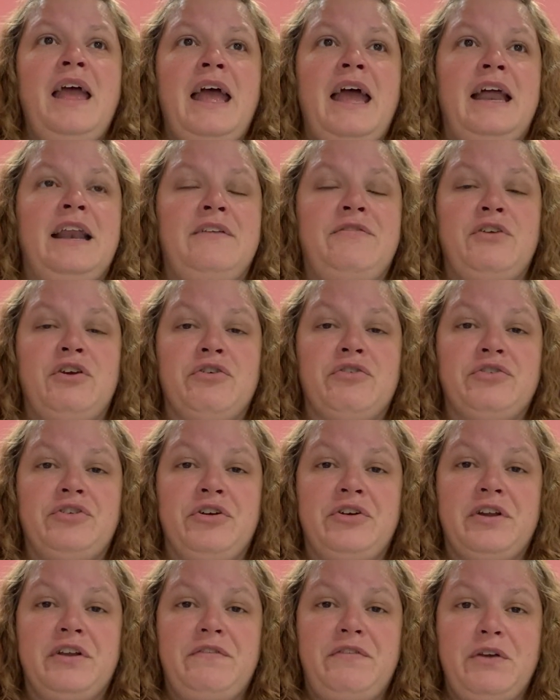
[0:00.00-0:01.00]
And if you're a
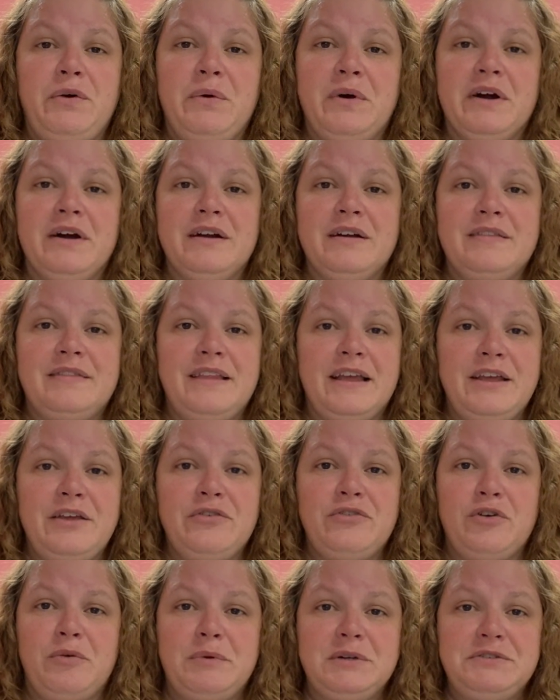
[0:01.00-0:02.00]
returning viewer, thank
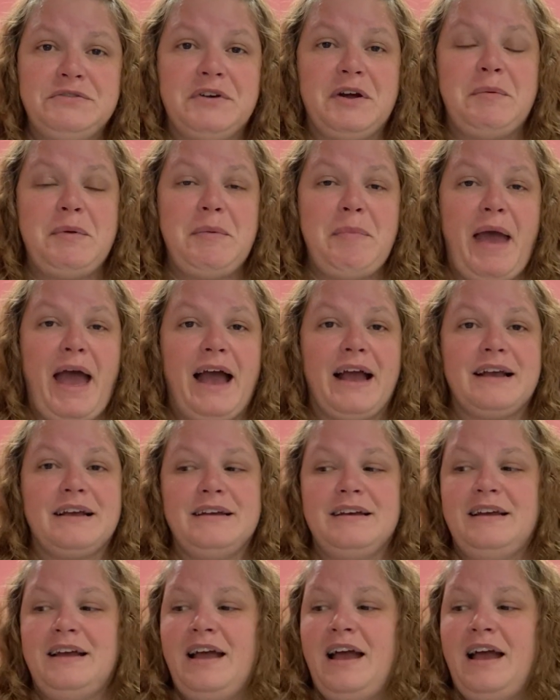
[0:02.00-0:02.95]
you so much for coming back.